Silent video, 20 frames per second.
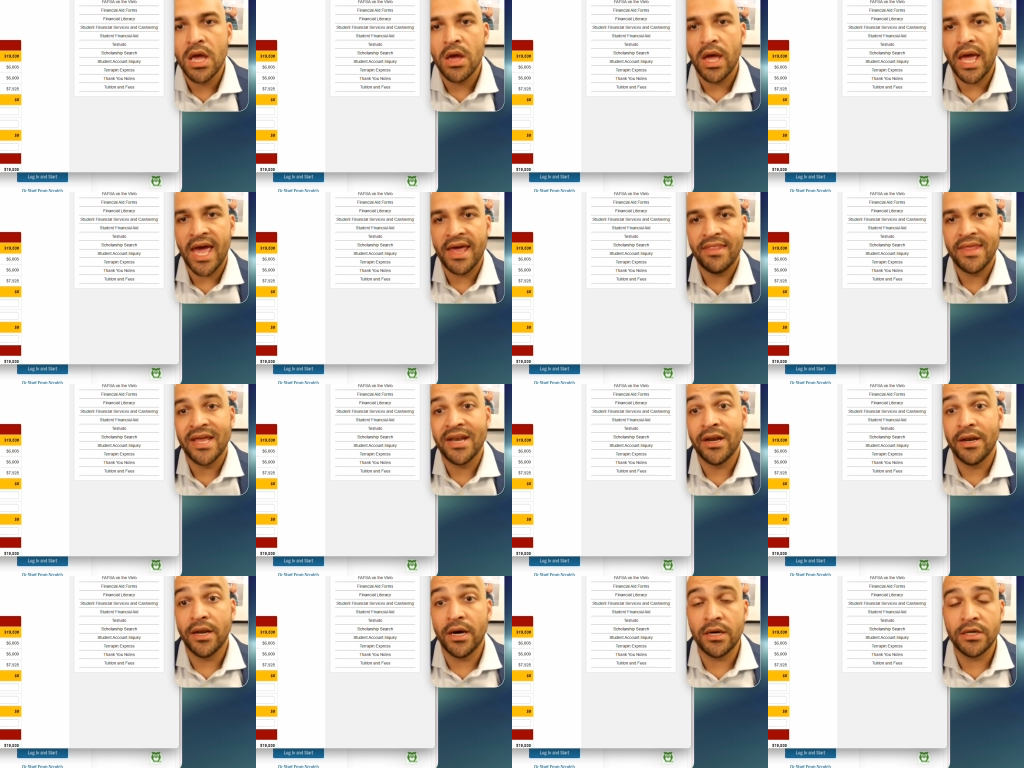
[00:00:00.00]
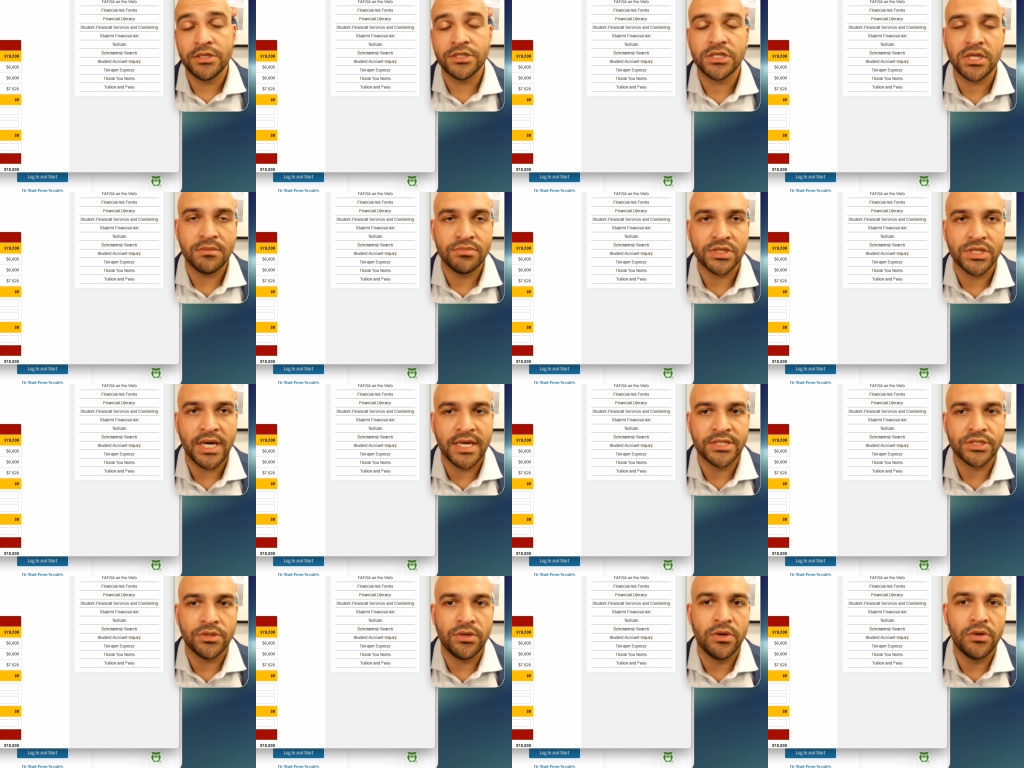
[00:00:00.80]
And then an
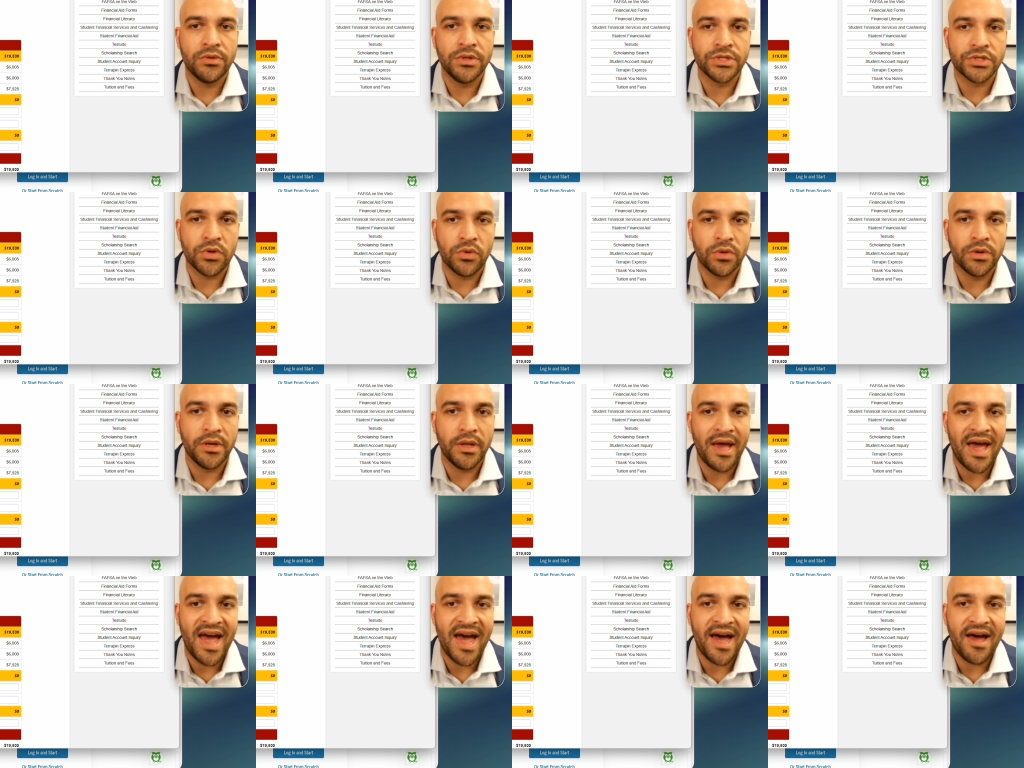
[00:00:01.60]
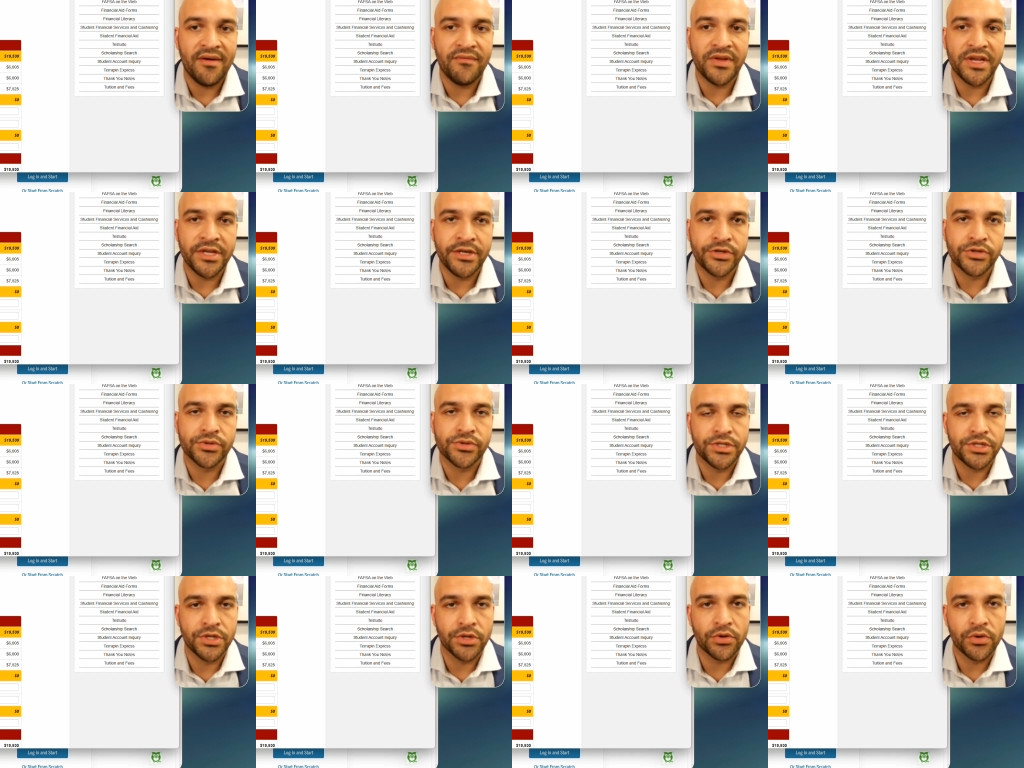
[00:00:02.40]
unsubsidized loan is going to have
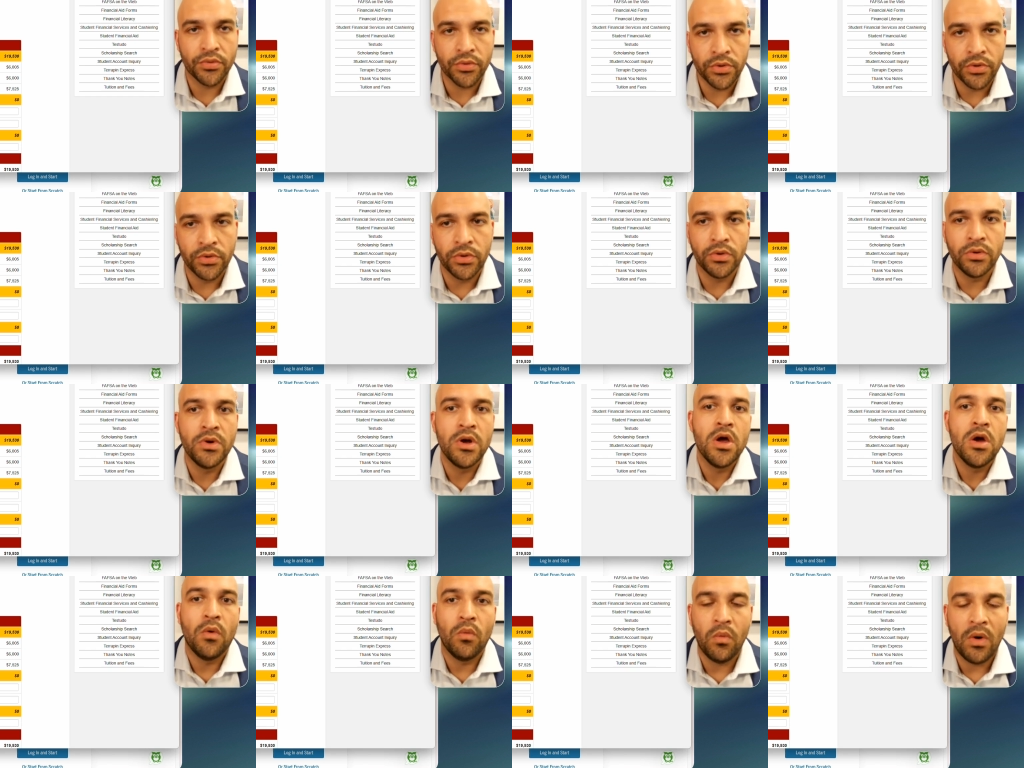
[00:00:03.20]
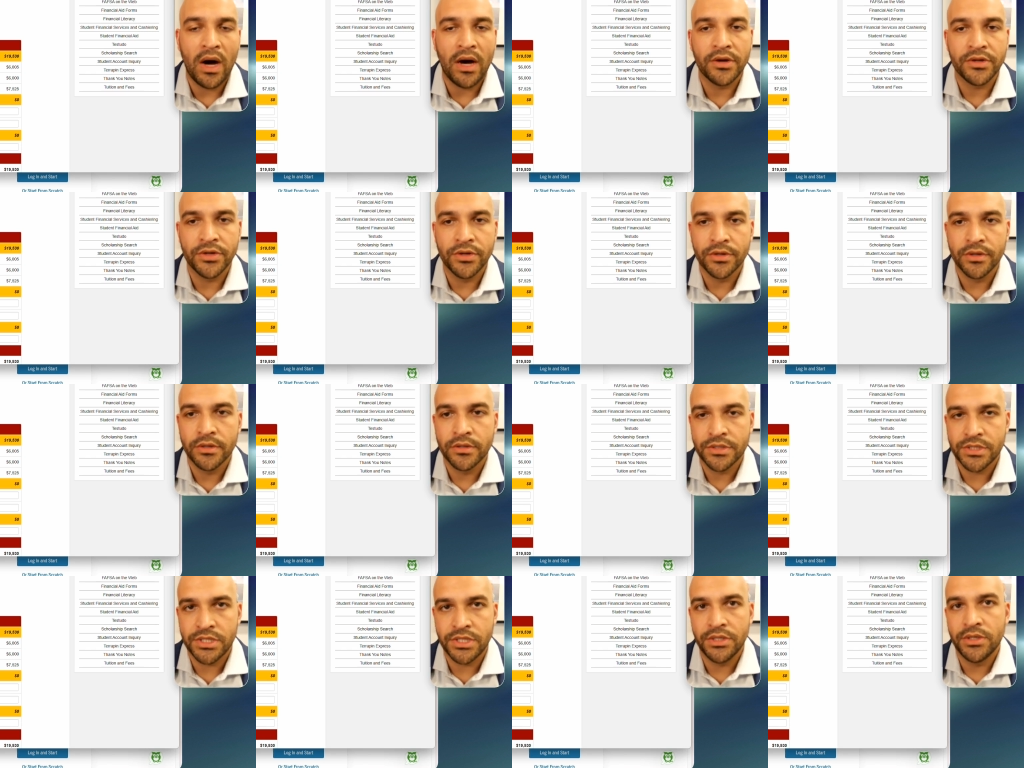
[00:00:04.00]
interest accrue while you're
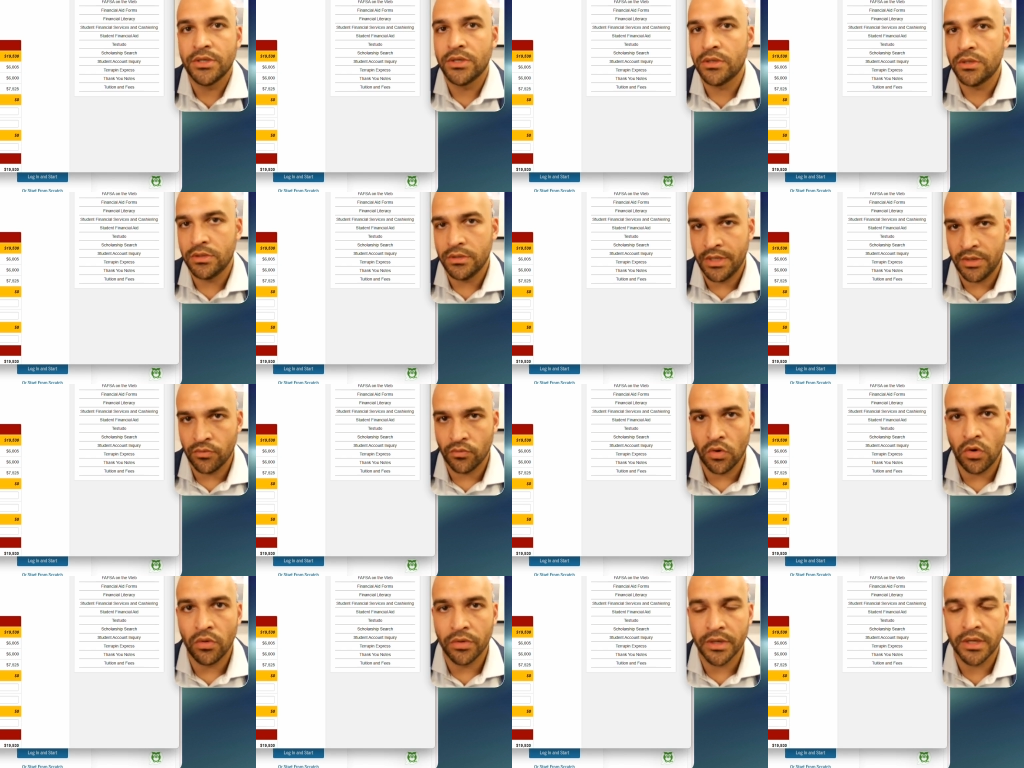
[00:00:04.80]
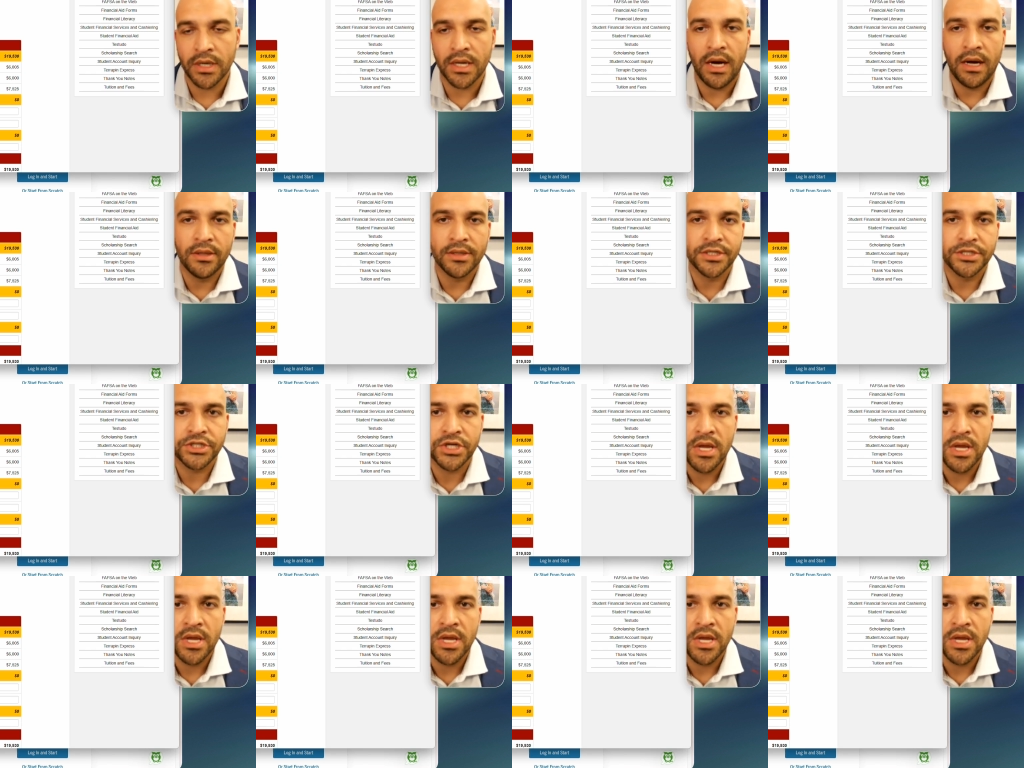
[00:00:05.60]
still enrolled in college.